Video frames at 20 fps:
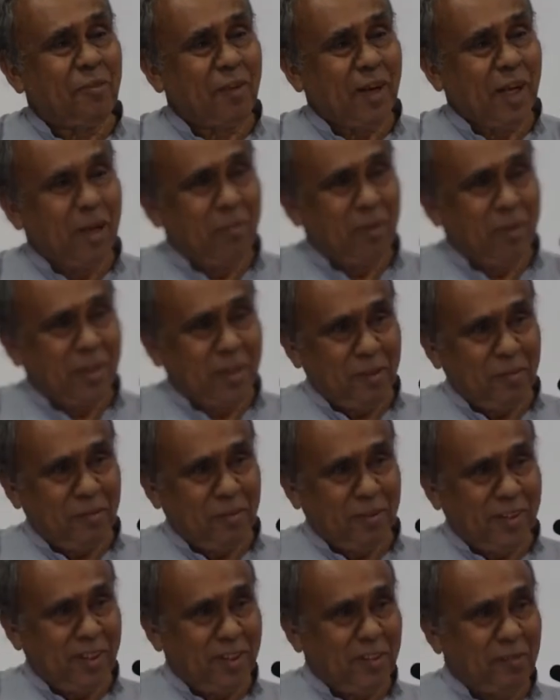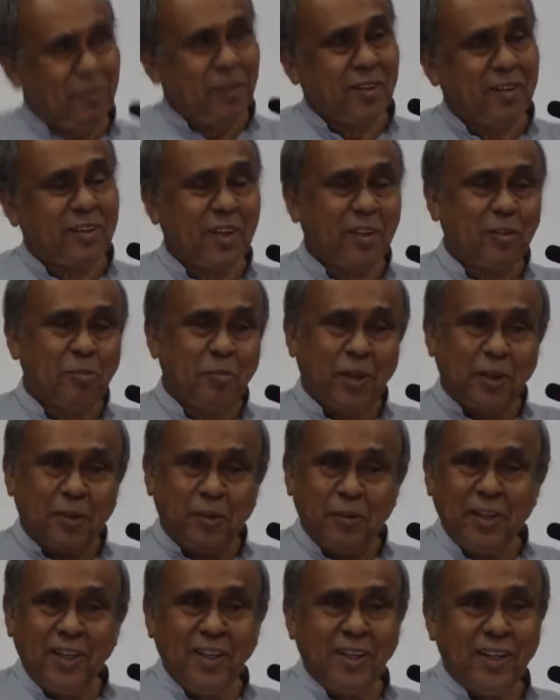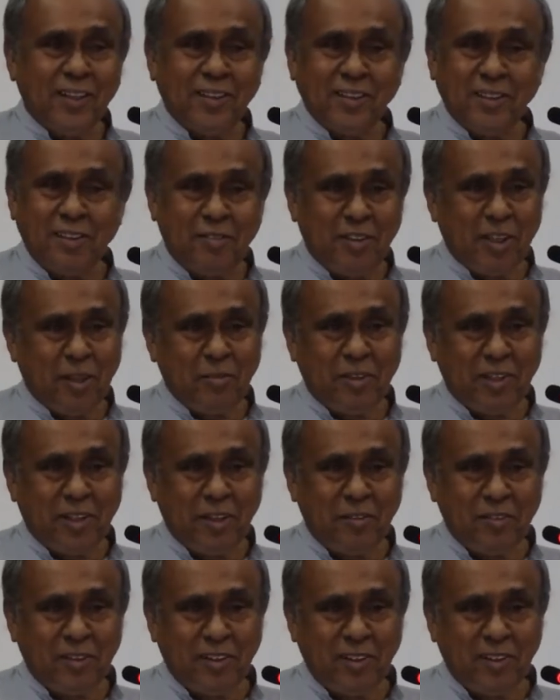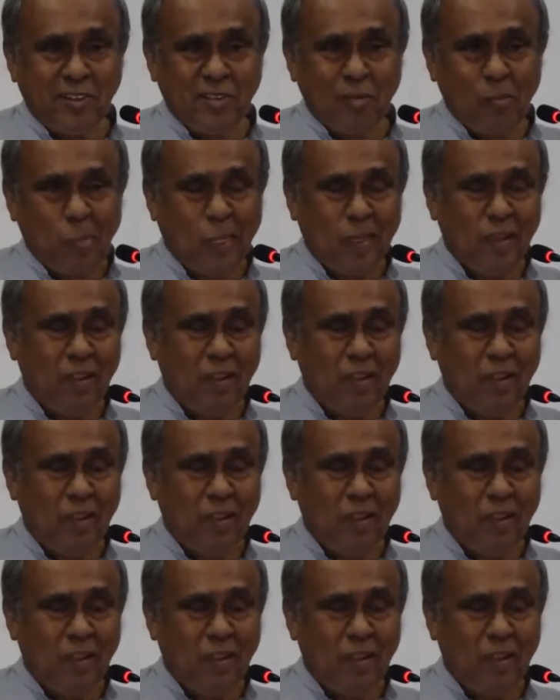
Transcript: frame of reference with respect to the inertial frame of reference.